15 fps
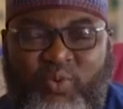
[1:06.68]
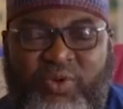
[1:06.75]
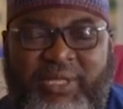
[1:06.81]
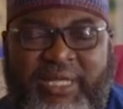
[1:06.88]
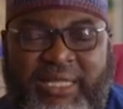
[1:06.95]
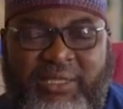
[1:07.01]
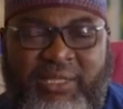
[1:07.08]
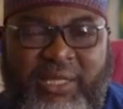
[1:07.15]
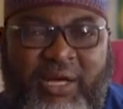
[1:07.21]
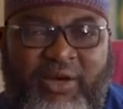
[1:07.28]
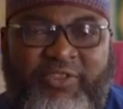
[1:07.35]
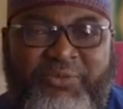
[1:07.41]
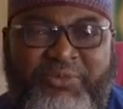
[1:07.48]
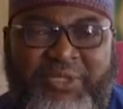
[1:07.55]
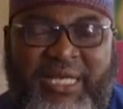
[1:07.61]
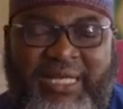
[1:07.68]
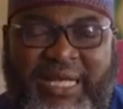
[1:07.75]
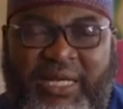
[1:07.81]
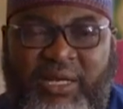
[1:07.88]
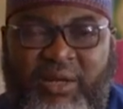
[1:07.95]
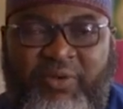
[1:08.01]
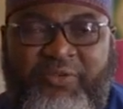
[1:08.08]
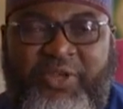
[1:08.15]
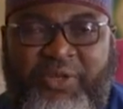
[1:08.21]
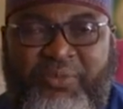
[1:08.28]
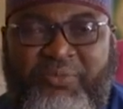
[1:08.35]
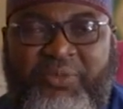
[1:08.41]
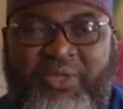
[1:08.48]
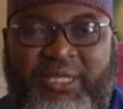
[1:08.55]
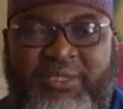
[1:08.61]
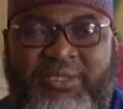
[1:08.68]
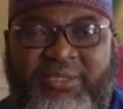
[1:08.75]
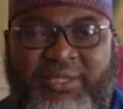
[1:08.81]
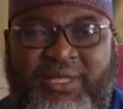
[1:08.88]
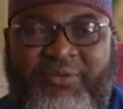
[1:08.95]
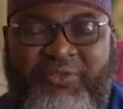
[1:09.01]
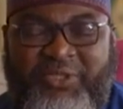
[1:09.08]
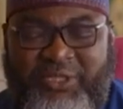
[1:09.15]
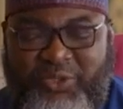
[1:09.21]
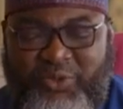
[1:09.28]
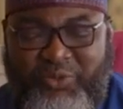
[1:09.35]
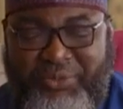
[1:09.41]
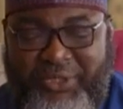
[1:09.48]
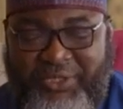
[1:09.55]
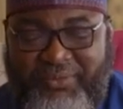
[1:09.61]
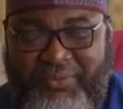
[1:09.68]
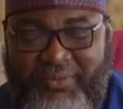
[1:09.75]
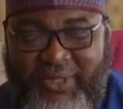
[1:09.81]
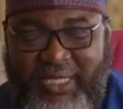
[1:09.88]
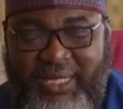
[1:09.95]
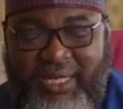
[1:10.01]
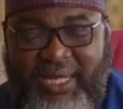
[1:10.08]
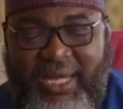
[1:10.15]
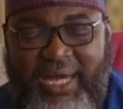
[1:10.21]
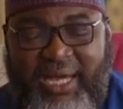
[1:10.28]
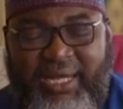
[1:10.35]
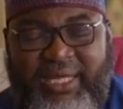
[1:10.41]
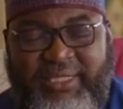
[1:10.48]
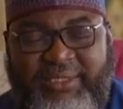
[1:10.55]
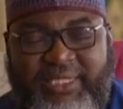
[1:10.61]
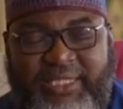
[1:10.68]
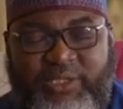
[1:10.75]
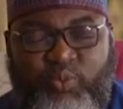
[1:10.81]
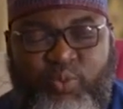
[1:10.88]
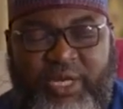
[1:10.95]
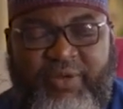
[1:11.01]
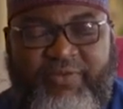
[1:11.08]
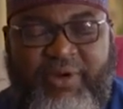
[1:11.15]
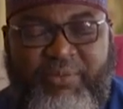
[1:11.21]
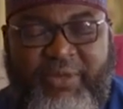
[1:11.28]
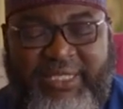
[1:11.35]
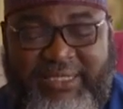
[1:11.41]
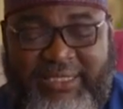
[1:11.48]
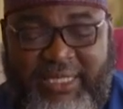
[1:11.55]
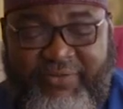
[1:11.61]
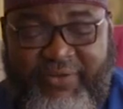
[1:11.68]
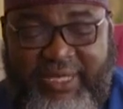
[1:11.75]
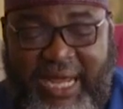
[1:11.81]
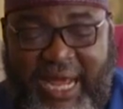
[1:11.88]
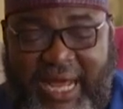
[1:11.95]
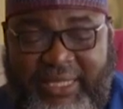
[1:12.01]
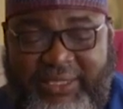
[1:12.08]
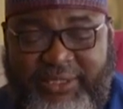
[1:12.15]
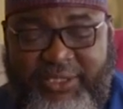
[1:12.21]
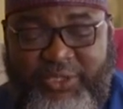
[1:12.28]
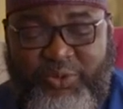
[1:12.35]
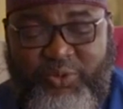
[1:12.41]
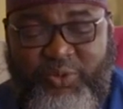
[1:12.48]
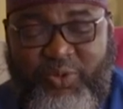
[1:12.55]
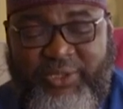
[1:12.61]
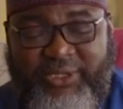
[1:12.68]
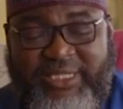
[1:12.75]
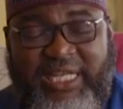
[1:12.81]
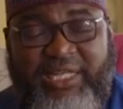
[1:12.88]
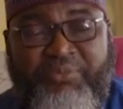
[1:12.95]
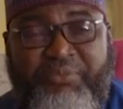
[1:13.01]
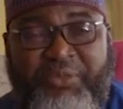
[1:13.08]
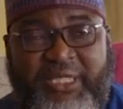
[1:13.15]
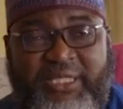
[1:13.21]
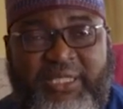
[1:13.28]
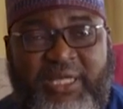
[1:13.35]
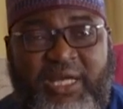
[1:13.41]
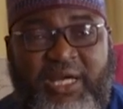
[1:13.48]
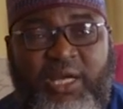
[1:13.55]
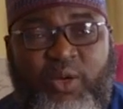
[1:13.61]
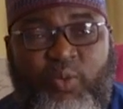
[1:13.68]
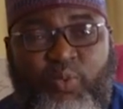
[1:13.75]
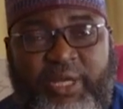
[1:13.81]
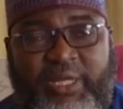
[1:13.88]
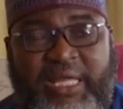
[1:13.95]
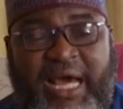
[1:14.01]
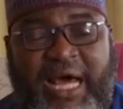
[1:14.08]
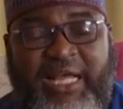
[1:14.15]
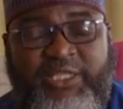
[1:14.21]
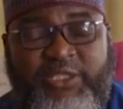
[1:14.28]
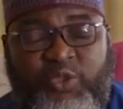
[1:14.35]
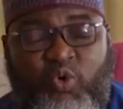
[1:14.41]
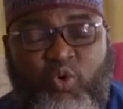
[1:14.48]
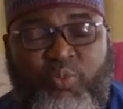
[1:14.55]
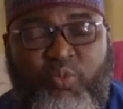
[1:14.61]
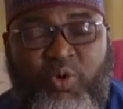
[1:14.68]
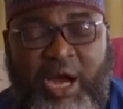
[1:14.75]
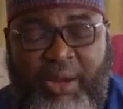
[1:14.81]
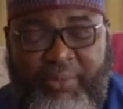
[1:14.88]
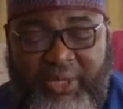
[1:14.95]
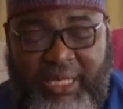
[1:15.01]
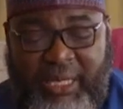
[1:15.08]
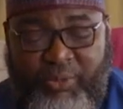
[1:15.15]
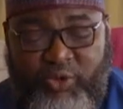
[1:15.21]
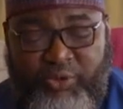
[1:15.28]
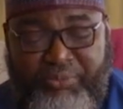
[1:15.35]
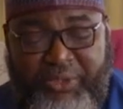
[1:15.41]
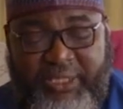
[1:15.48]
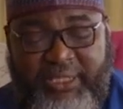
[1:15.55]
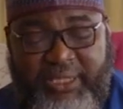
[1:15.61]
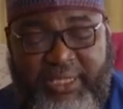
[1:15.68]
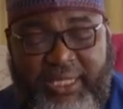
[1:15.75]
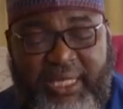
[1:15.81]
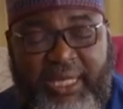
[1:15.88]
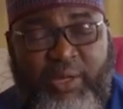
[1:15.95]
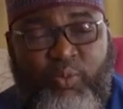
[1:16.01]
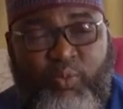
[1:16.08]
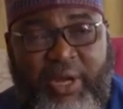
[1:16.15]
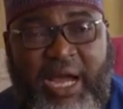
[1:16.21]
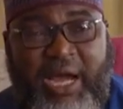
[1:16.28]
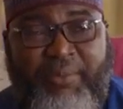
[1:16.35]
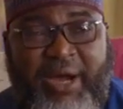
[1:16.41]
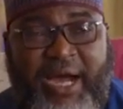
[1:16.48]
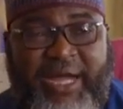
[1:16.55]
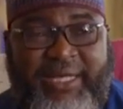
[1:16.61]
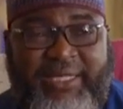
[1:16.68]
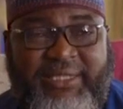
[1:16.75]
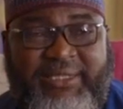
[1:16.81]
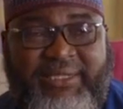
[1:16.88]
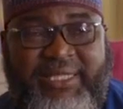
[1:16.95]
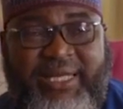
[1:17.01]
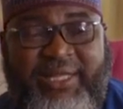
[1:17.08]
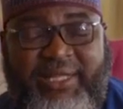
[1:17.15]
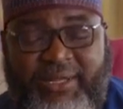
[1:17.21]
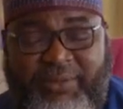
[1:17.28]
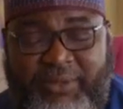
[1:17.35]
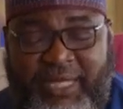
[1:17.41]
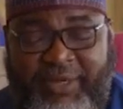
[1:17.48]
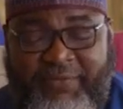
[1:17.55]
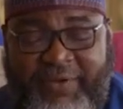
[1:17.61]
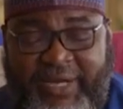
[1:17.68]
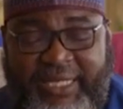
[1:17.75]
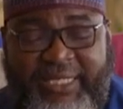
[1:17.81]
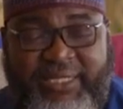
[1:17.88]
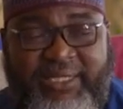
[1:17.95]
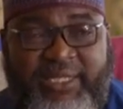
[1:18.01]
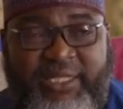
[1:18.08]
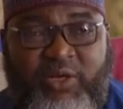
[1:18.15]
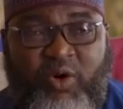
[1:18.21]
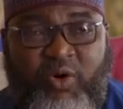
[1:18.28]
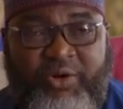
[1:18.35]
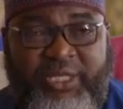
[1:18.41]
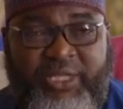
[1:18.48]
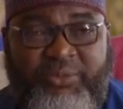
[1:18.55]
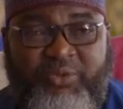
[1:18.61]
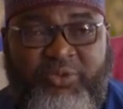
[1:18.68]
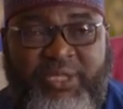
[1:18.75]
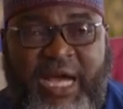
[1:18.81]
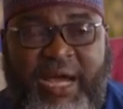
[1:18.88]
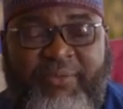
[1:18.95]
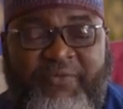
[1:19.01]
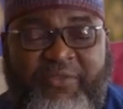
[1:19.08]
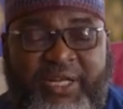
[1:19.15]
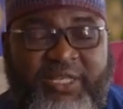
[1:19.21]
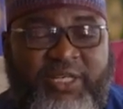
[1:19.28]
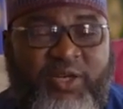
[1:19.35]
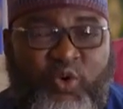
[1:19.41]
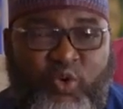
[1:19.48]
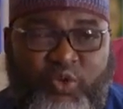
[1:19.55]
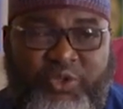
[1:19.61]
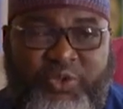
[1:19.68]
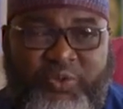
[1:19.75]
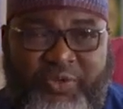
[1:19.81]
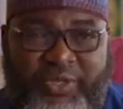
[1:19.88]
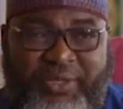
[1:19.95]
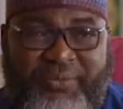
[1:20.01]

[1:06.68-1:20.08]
the one that loves me and I love him in service to me. Allah says, whenever my servant asks you concerning me, when they ask you, O Muhammad, about me, where am I? Tell them that fa inni qareebun, I'm very close to